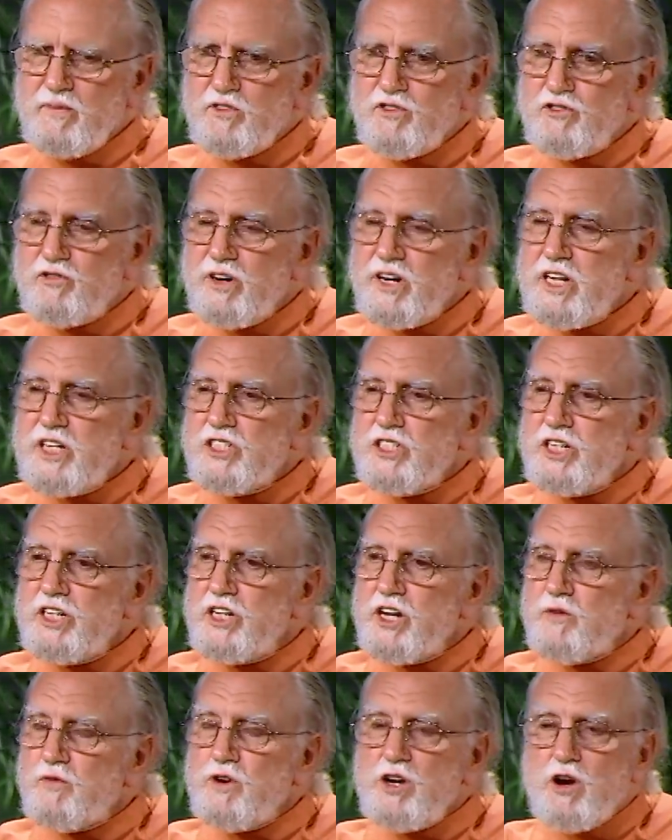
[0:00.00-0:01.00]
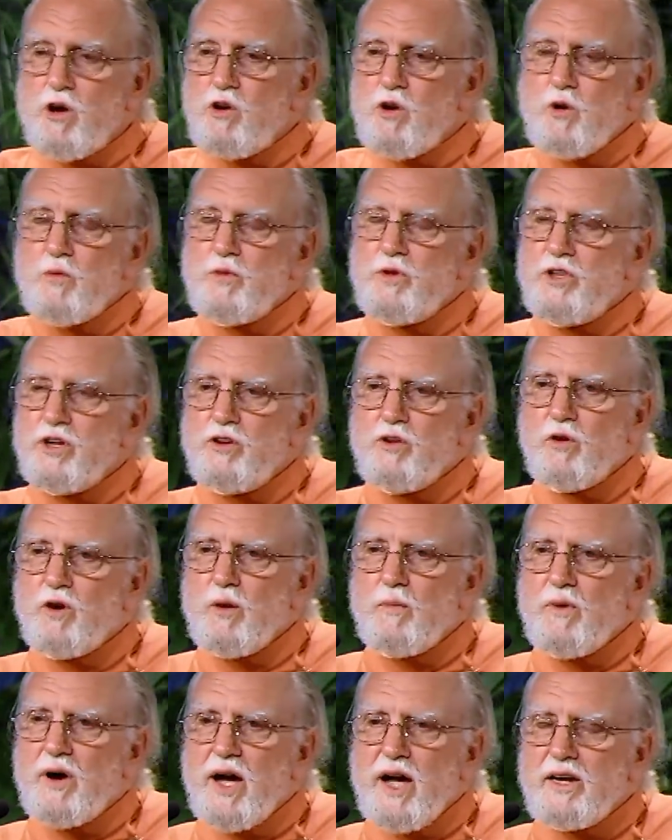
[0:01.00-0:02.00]
Strangely enough, we don't open the
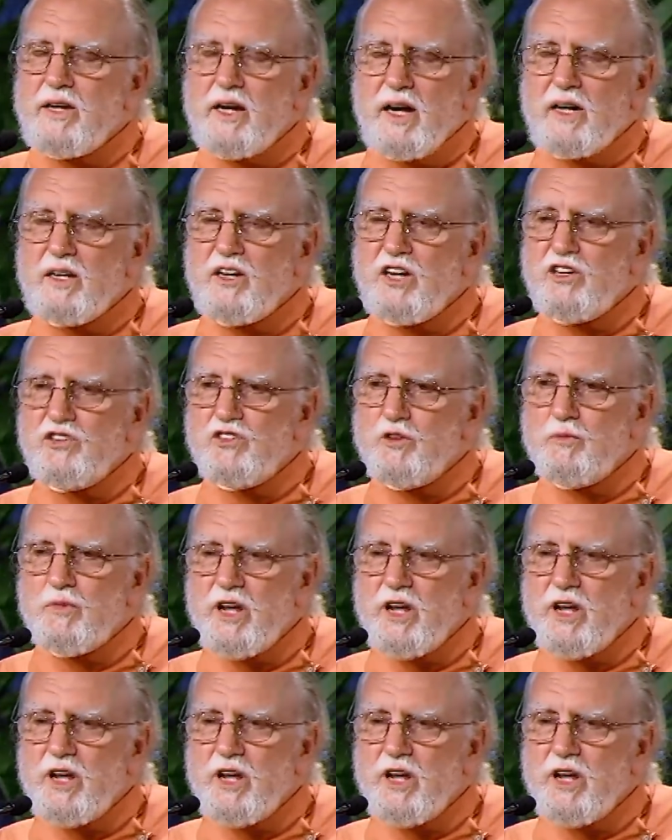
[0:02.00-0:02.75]
door by techniques of